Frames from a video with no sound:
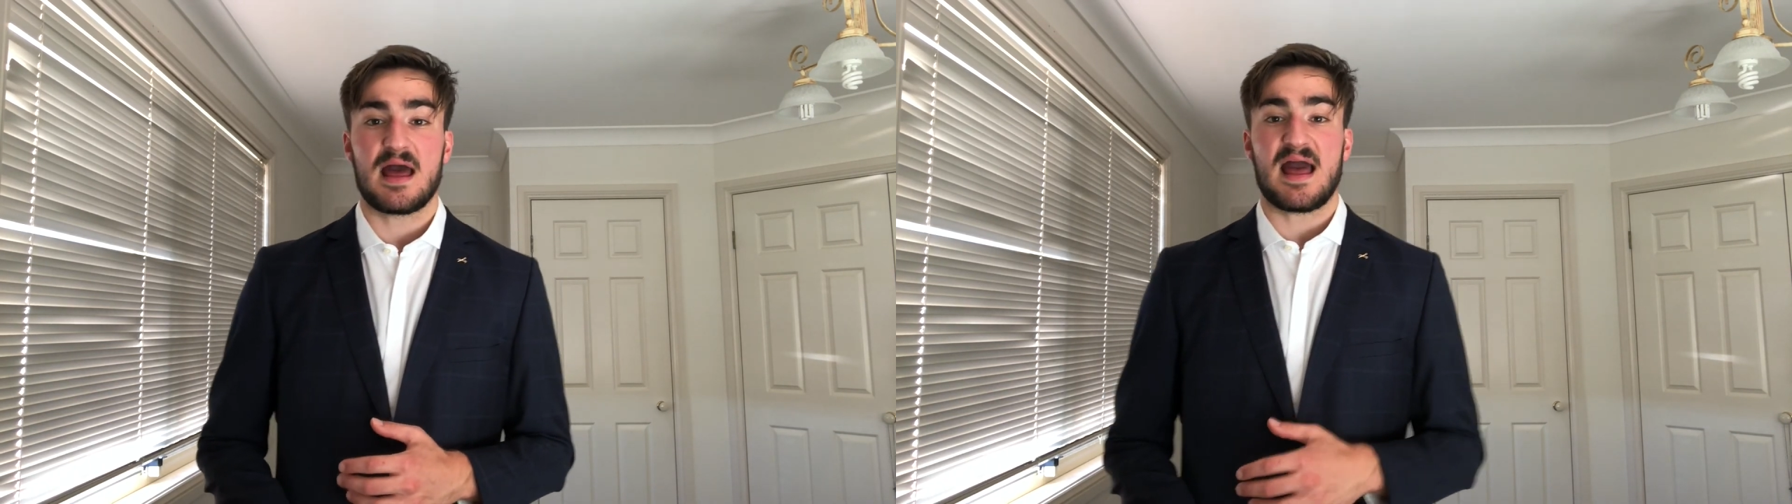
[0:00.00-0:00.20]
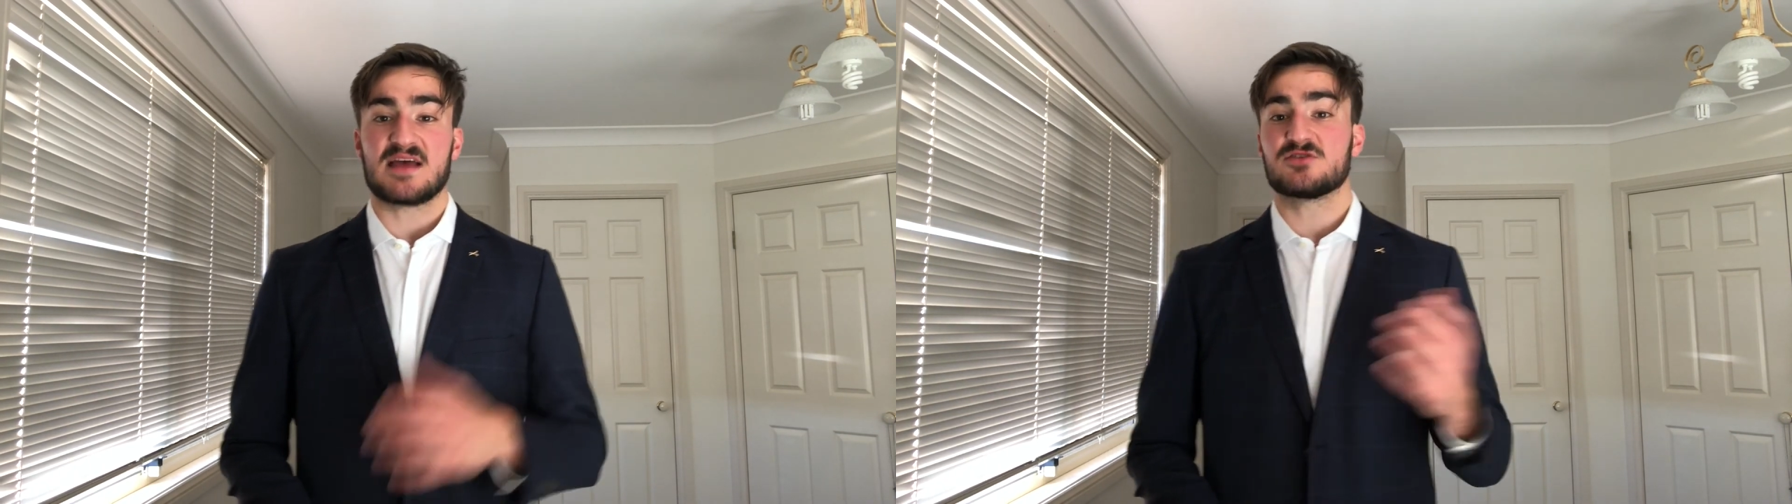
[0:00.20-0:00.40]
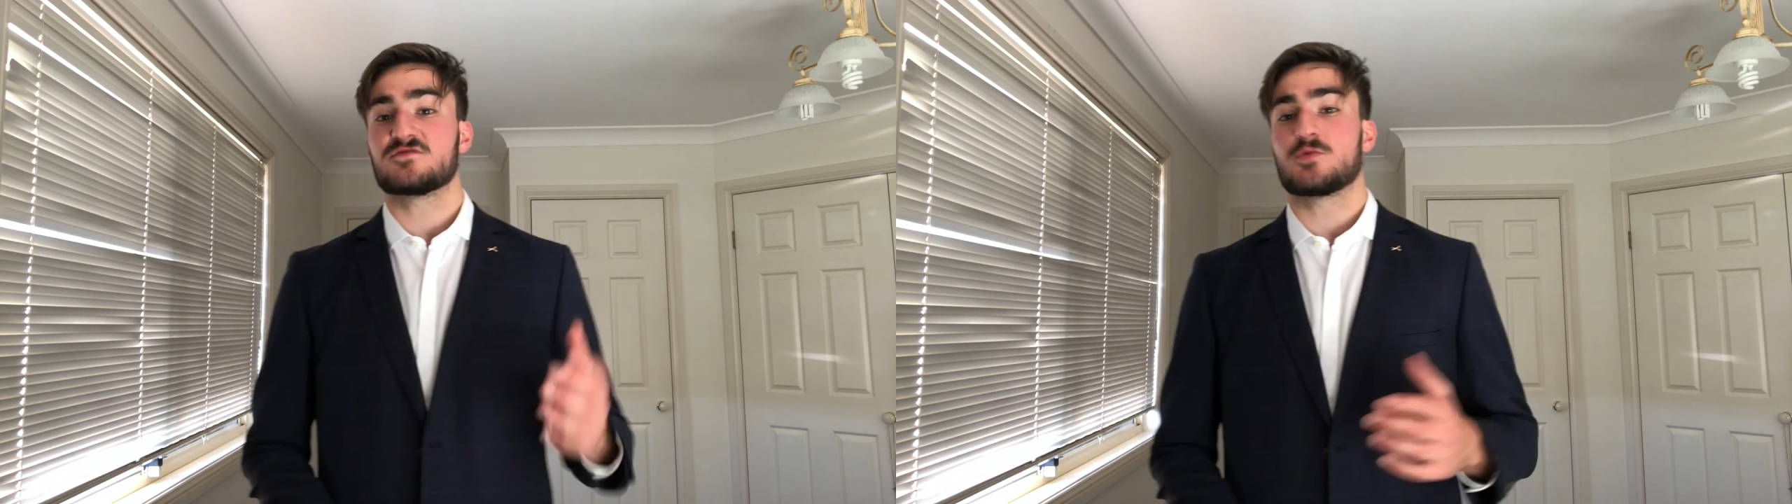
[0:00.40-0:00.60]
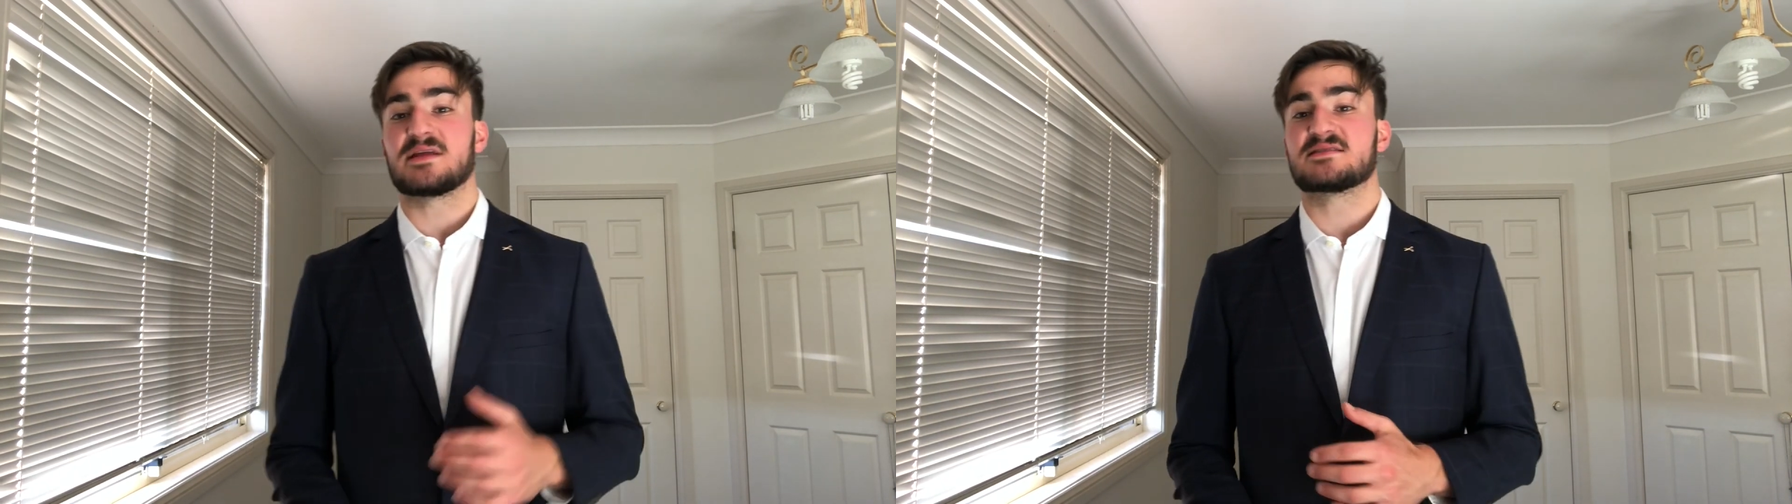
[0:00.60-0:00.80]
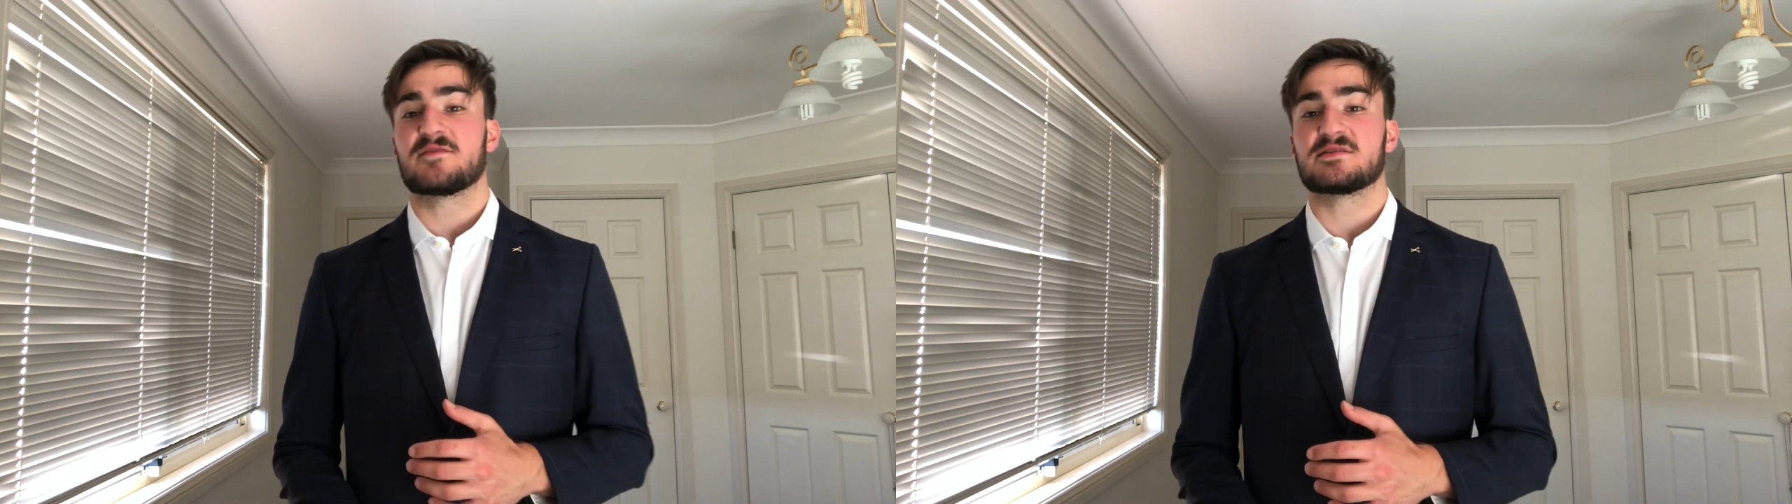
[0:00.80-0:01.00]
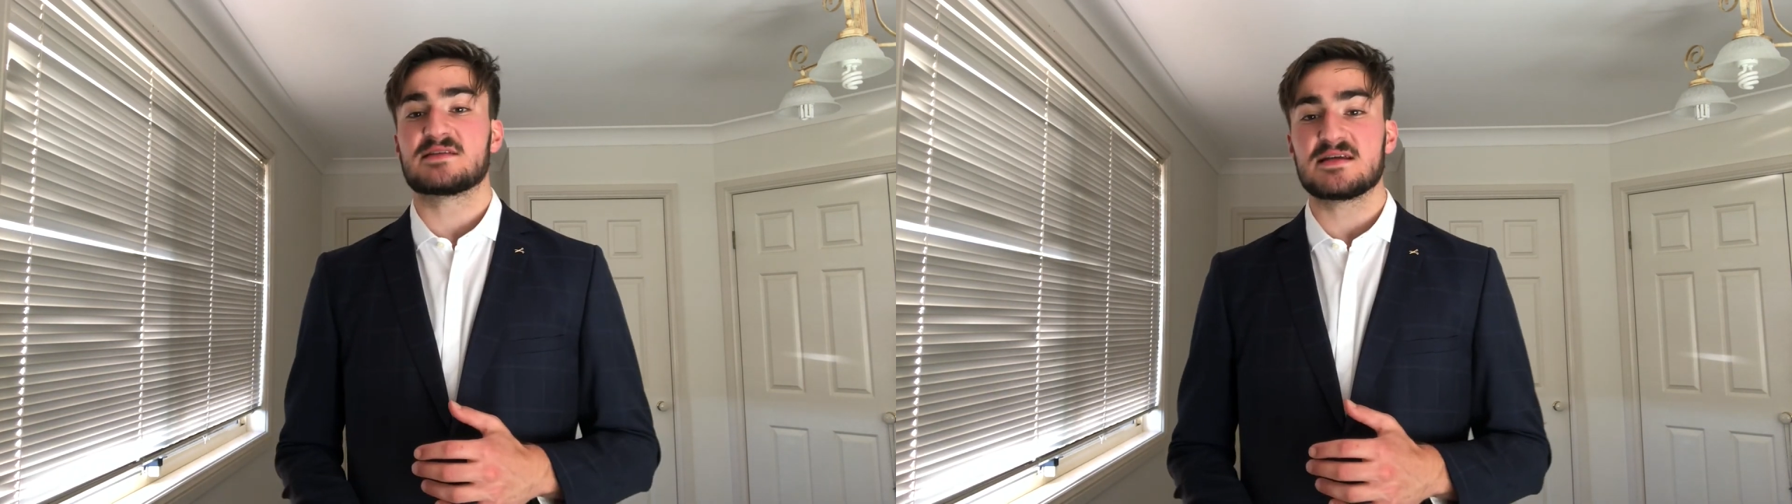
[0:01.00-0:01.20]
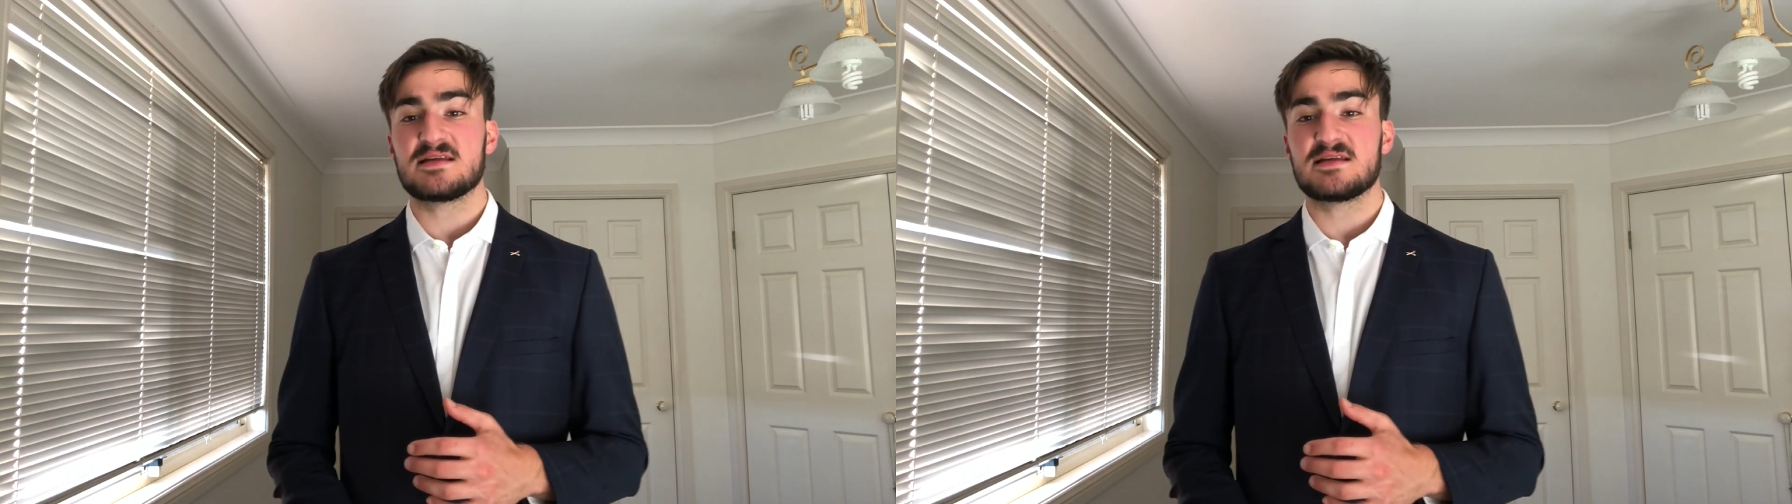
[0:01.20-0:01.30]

As of 2017,